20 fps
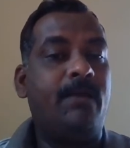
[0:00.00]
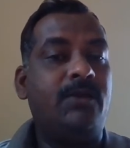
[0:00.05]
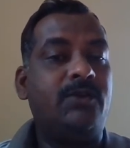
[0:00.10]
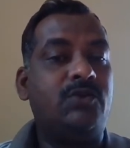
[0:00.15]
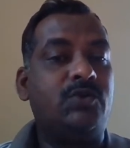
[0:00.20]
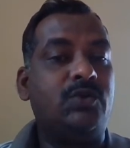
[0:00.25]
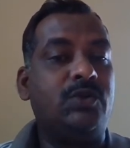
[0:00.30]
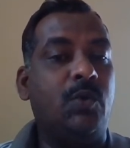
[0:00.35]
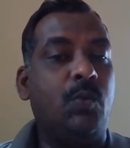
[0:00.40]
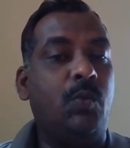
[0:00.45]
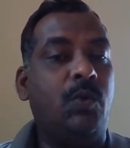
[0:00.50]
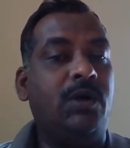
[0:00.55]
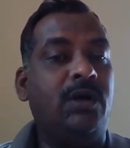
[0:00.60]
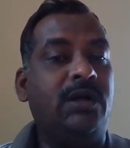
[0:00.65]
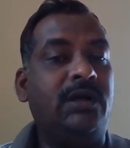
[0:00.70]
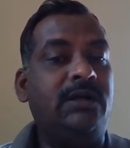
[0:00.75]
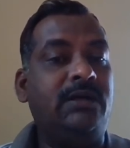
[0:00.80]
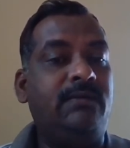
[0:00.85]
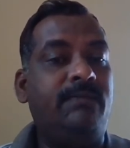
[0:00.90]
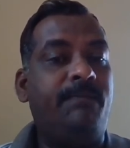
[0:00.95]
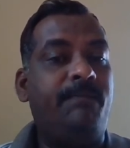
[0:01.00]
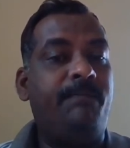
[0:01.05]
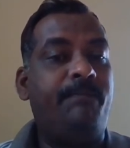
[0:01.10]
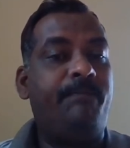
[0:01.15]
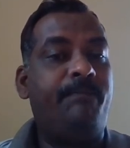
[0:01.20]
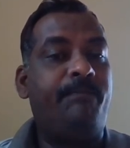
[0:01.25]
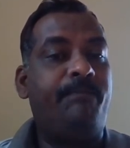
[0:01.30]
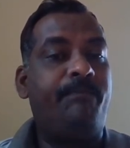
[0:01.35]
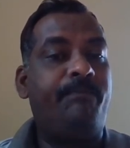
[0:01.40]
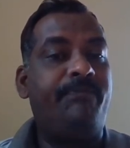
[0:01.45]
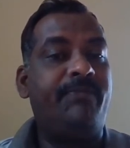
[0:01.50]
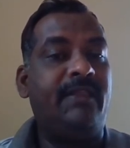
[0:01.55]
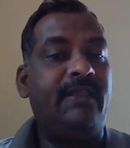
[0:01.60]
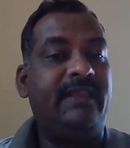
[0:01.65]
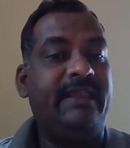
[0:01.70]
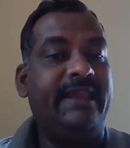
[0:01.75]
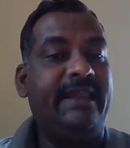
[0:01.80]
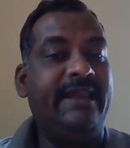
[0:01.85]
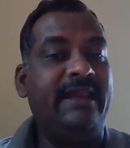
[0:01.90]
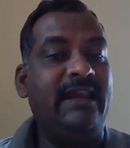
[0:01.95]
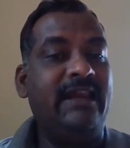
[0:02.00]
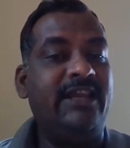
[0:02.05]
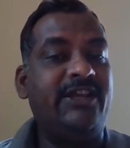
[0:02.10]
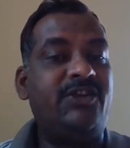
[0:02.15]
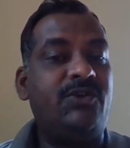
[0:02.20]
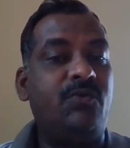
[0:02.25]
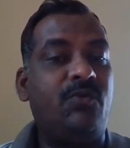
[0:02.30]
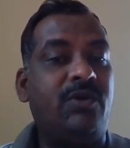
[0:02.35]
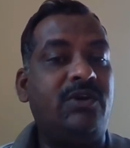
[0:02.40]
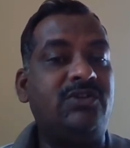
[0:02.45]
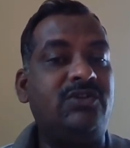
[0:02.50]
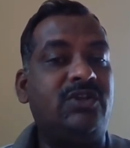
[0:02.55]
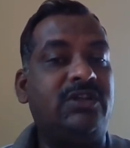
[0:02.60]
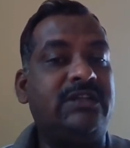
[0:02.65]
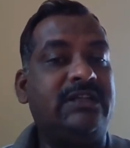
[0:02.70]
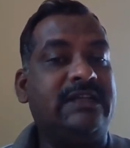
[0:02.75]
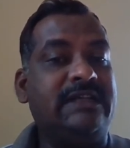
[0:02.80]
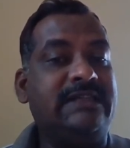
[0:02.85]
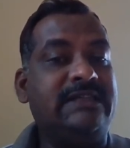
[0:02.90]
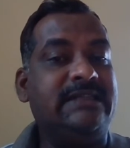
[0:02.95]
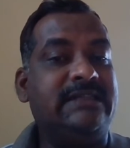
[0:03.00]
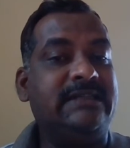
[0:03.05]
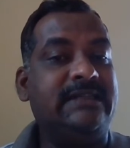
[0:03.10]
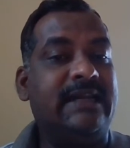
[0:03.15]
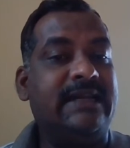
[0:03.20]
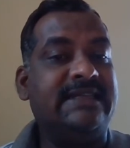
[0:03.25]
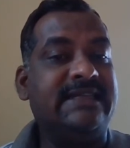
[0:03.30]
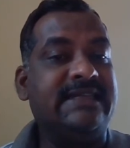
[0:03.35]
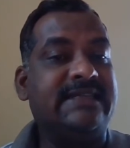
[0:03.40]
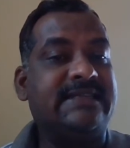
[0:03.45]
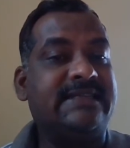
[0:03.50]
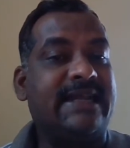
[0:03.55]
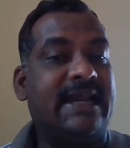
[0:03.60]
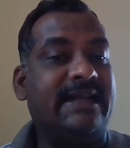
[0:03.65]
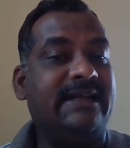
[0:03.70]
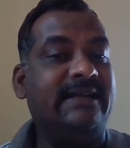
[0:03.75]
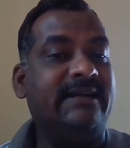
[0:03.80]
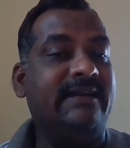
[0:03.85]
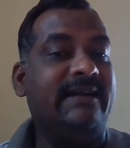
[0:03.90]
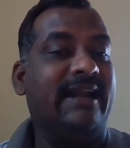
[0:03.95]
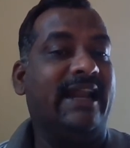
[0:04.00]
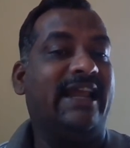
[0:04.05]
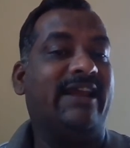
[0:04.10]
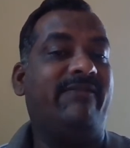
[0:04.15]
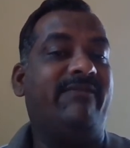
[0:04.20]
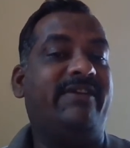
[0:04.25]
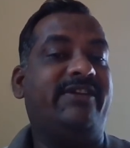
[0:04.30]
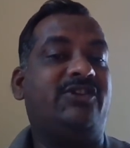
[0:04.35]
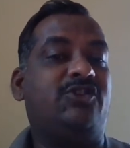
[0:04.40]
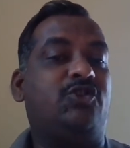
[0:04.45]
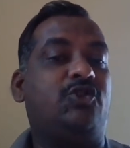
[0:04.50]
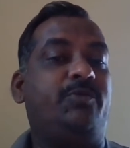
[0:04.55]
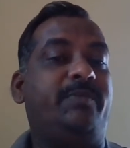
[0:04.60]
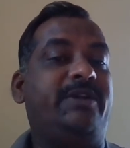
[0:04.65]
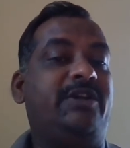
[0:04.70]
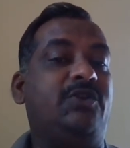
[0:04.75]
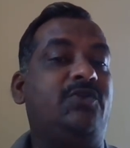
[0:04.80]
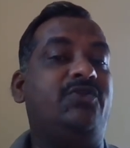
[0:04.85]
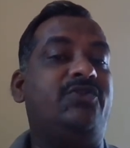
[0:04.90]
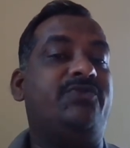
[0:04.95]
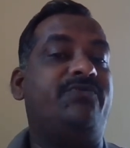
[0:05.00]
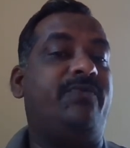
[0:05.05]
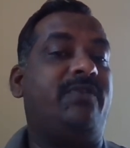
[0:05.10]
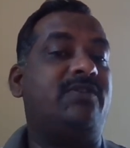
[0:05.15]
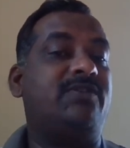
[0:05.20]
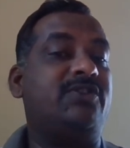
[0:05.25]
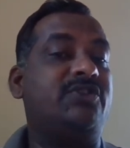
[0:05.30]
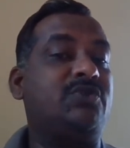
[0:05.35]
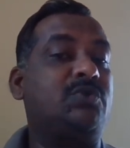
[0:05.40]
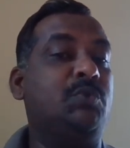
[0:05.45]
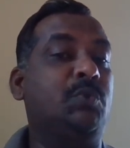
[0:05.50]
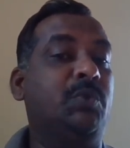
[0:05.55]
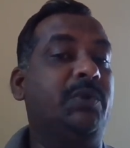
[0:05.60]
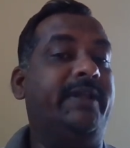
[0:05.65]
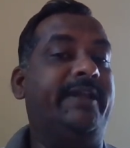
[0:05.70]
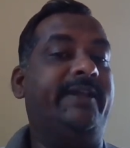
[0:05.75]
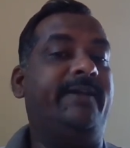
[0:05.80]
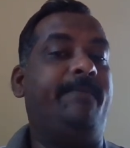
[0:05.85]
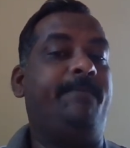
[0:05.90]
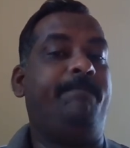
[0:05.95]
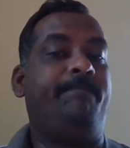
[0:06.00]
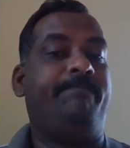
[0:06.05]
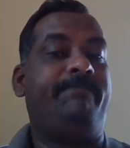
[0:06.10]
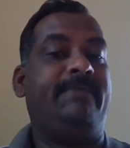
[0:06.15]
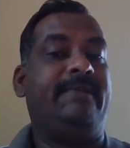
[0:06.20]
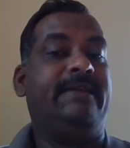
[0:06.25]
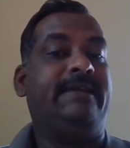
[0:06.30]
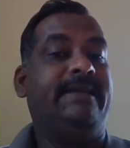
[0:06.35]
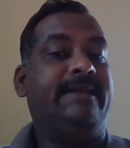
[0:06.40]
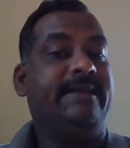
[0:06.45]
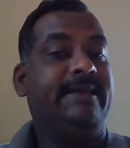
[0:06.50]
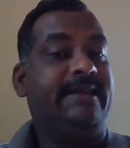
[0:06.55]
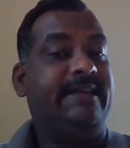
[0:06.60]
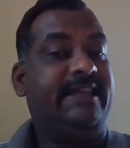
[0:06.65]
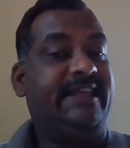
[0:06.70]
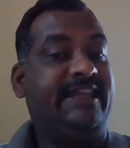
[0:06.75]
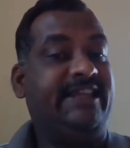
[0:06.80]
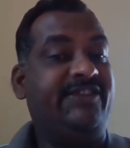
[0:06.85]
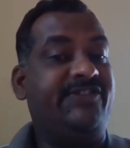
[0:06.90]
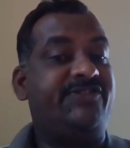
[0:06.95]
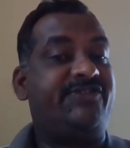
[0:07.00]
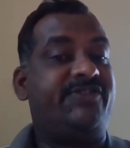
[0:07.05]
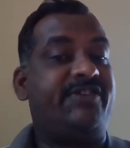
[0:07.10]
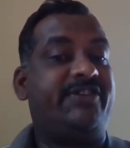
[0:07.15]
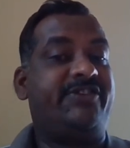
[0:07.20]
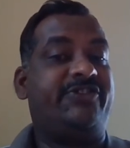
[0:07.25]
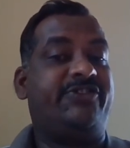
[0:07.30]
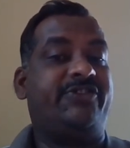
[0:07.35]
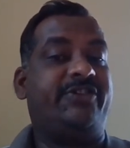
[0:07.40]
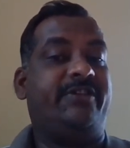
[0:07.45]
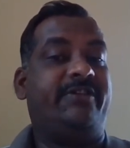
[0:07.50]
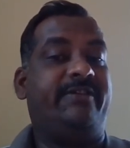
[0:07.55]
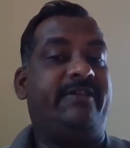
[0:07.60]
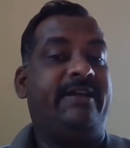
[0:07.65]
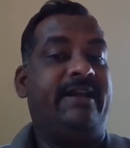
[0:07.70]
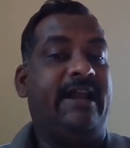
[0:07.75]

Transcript: So the word English was not considered as a standard language to be used for the schooling, instruction,